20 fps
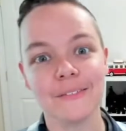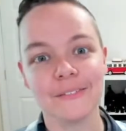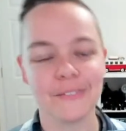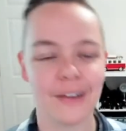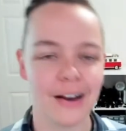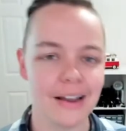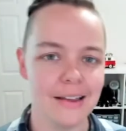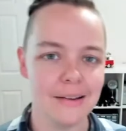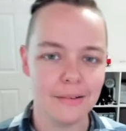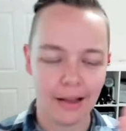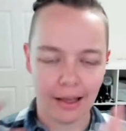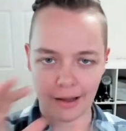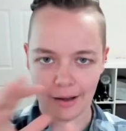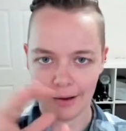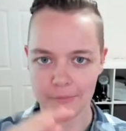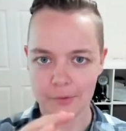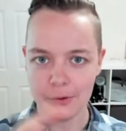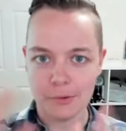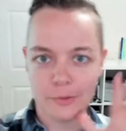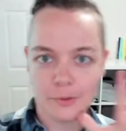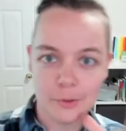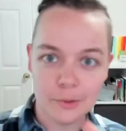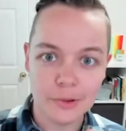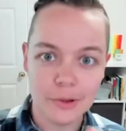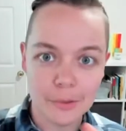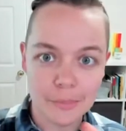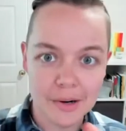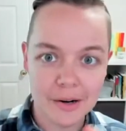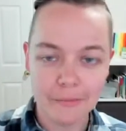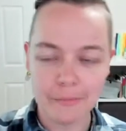right? You do a little
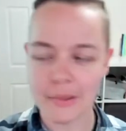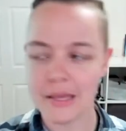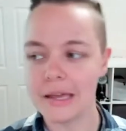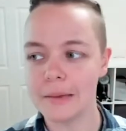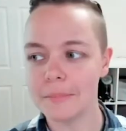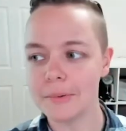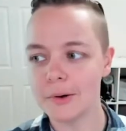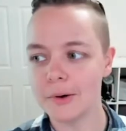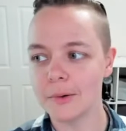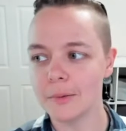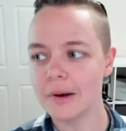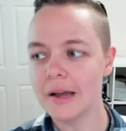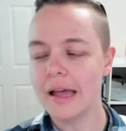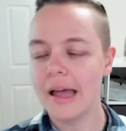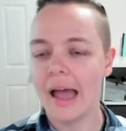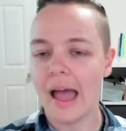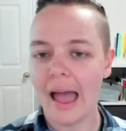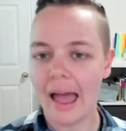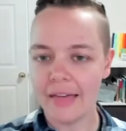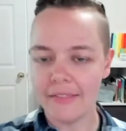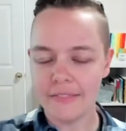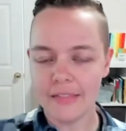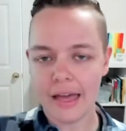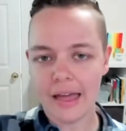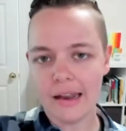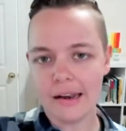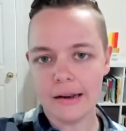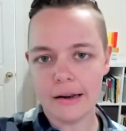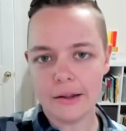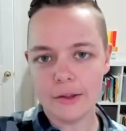bit of peekaboo and
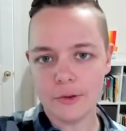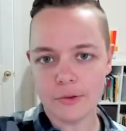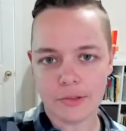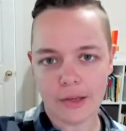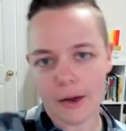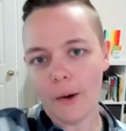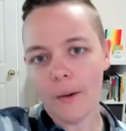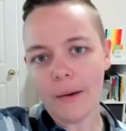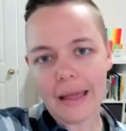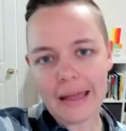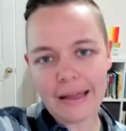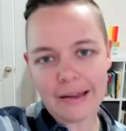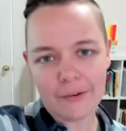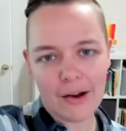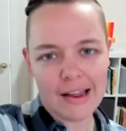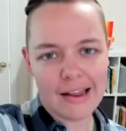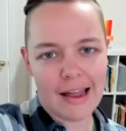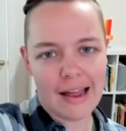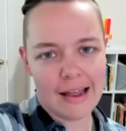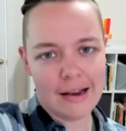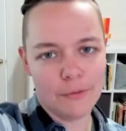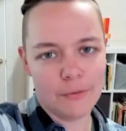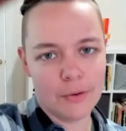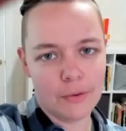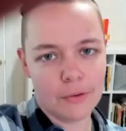then you say, okay, great. And we're